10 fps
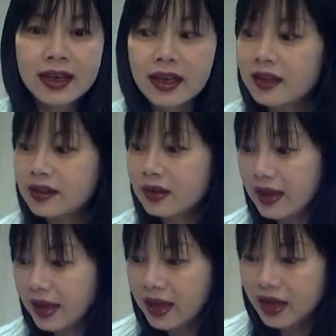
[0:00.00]
And
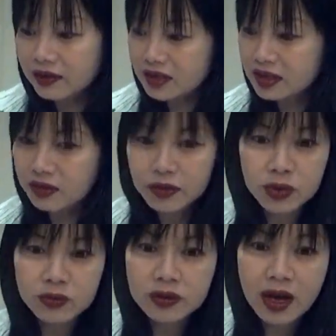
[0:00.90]
I have
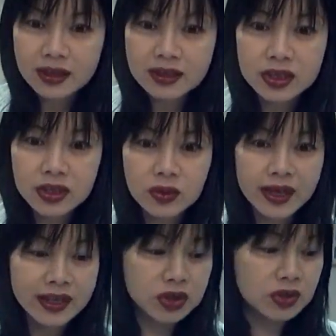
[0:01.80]
several articles
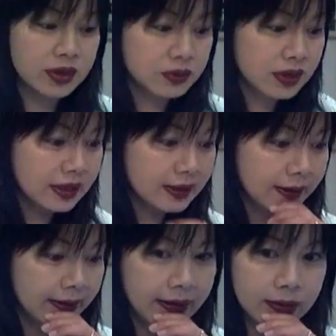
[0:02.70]
actually I read
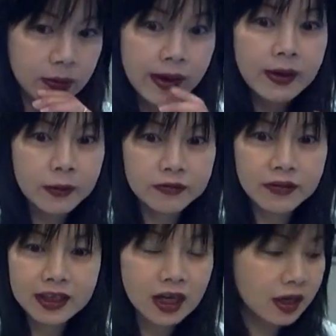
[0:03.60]
it, and one of
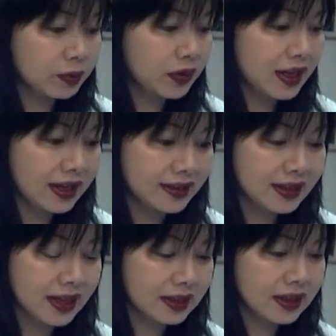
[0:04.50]
my copy I
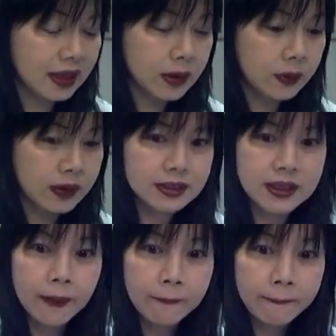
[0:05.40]
think it was
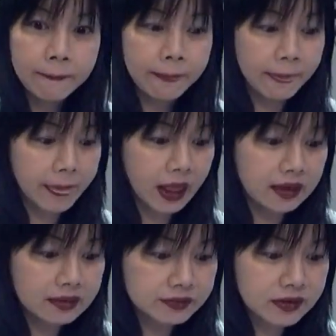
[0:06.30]

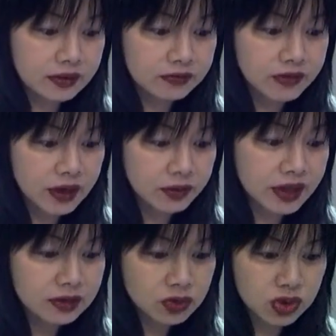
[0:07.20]

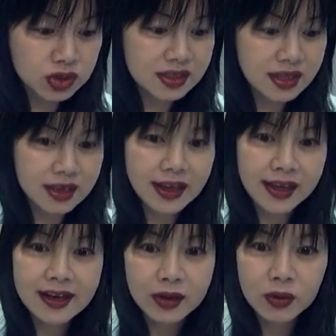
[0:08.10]
very interesting,
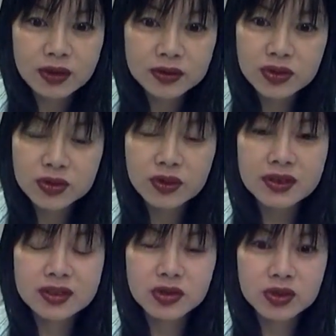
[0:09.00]
and I want to
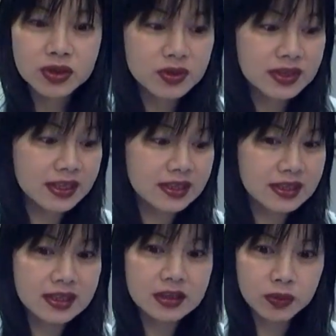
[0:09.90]
introduce in
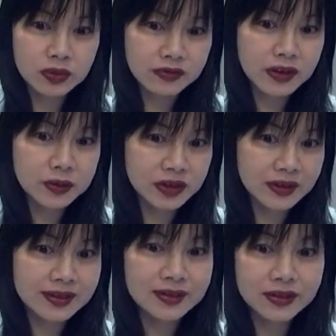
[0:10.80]
this herbal
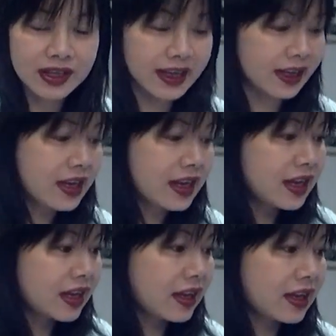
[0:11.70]
formula. Okay,
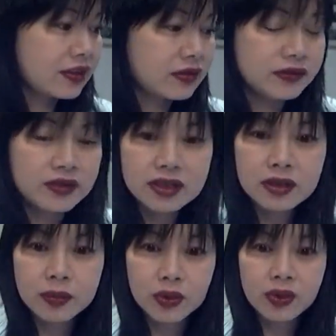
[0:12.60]
and first
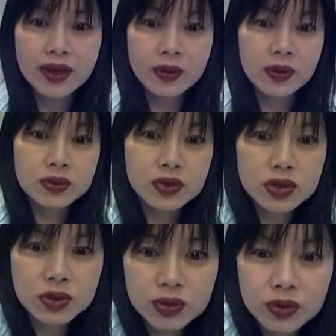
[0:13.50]
of all I want to
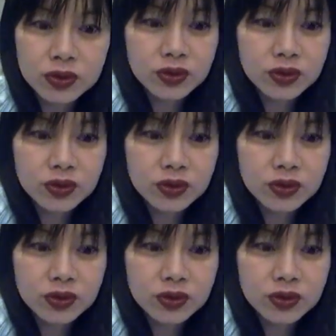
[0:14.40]
show you.